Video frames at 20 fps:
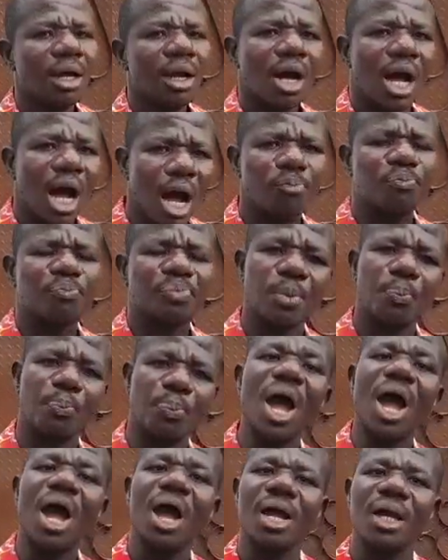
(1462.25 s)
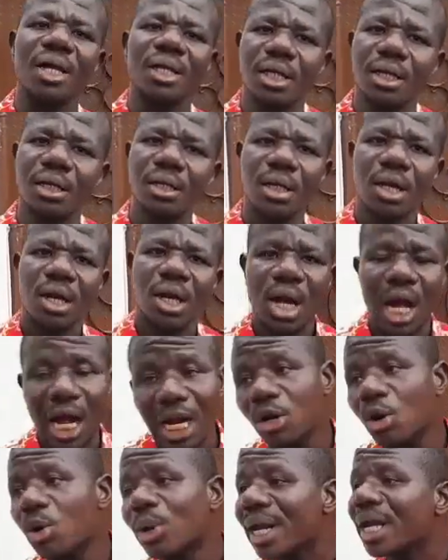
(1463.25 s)
have prepared and
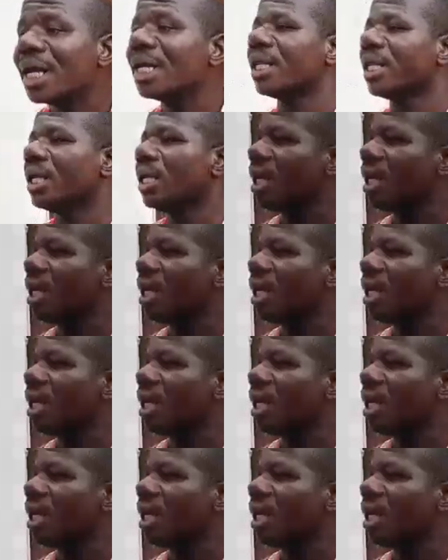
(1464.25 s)
already